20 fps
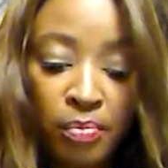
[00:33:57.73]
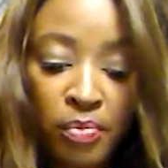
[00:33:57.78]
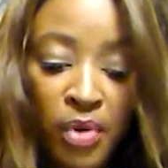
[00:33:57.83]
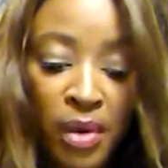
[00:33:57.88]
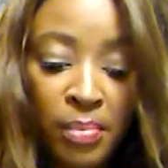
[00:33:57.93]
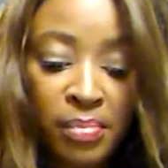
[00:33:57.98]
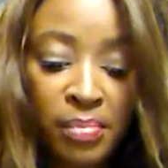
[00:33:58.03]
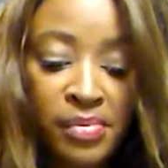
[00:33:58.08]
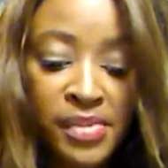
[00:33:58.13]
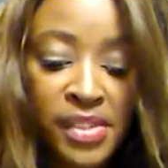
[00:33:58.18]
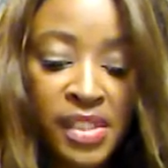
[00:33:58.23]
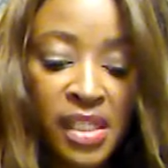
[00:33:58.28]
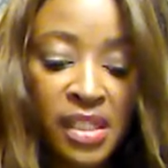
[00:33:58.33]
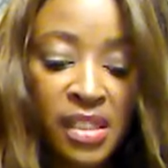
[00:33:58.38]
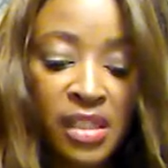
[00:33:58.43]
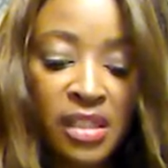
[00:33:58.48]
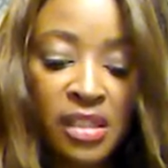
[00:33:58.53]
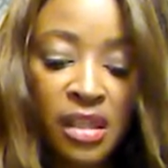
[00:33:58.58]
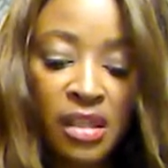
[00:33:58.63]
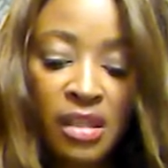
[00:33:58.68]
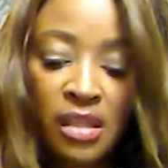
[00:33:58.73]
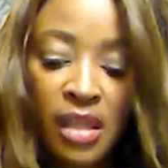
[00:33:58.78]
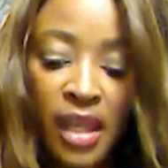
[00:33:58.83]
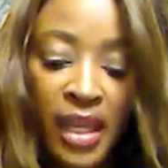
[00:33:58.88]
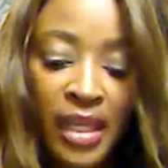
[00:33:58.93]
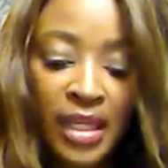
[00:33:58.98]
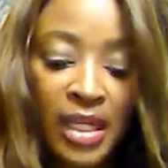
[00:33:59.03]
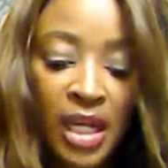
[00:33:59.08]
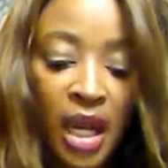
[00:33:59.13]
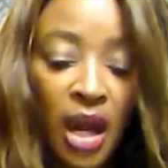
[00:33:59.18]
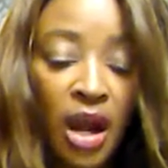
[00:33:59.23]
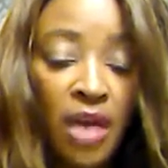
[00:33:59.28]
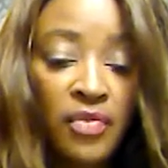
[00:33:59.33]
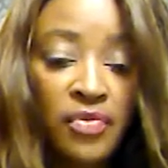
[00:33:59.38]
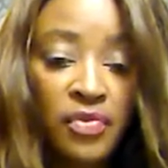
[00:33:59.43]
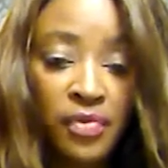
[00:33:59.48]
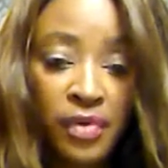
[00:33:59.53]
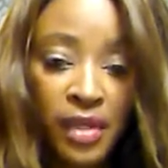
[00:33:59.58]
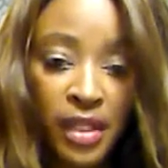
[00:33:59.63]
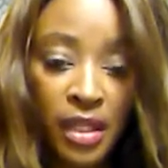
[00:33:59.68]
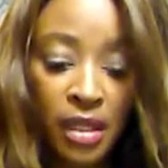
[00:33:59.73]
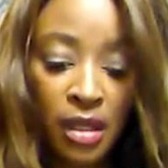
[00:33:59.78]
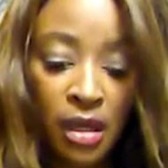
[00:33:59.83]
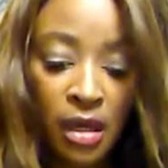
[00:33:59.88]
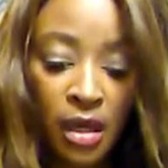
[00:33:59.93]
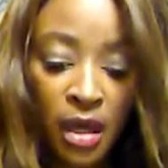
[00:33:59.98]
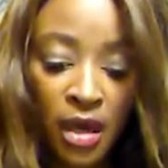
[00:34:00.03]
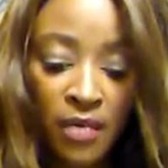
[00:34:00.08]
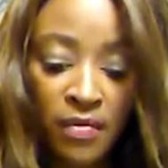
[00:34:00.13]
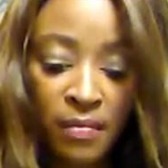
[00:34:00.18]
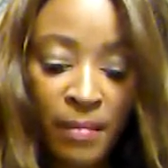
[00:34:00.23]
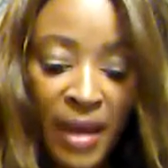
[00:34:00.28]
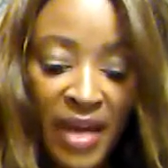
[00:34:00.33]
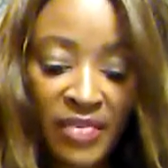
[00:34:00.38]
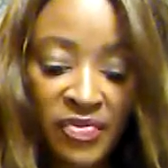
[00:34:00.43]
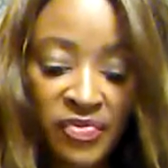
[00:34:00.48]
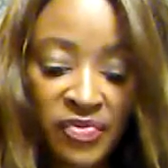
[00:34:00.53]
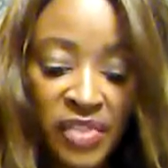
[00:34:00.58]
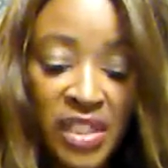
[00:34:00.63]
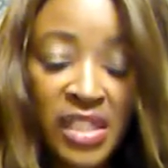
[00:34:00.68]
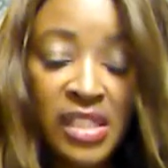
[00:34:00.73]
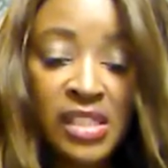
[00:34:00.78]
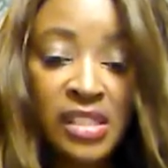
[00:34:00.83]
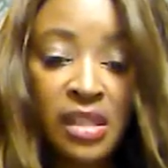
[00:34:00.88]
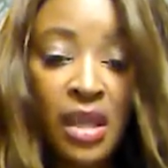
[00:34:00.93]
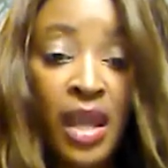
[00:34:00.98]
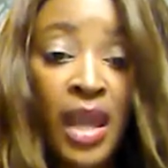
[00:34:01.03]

represented a covering of my feet